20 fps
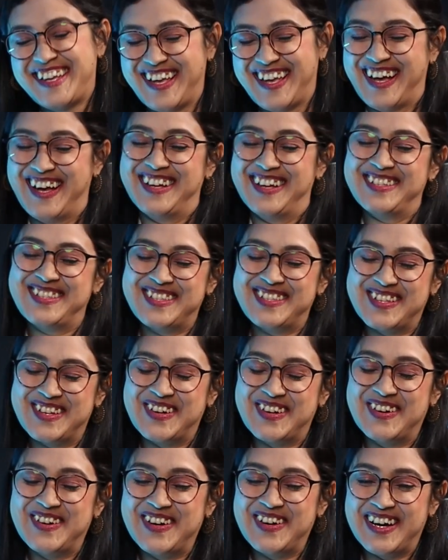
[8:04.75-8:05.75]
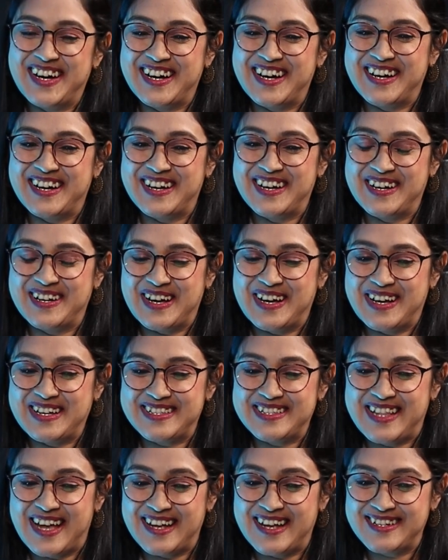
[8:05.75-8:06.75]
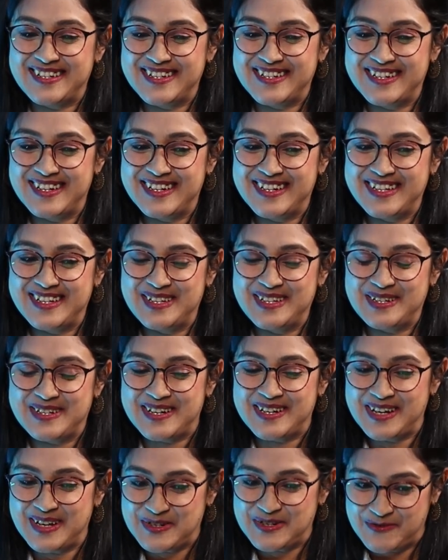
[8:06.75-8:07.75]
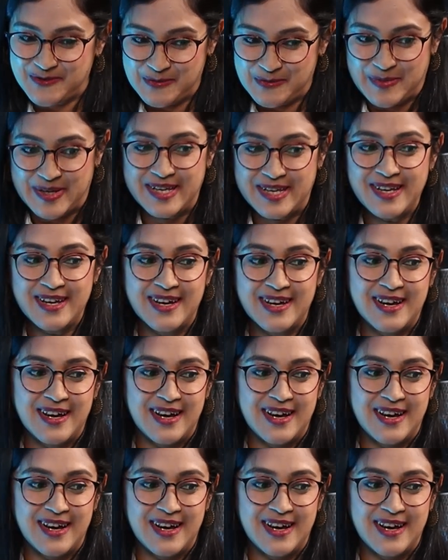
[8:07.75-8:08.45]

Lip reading: Yeah, so that really clicked for me.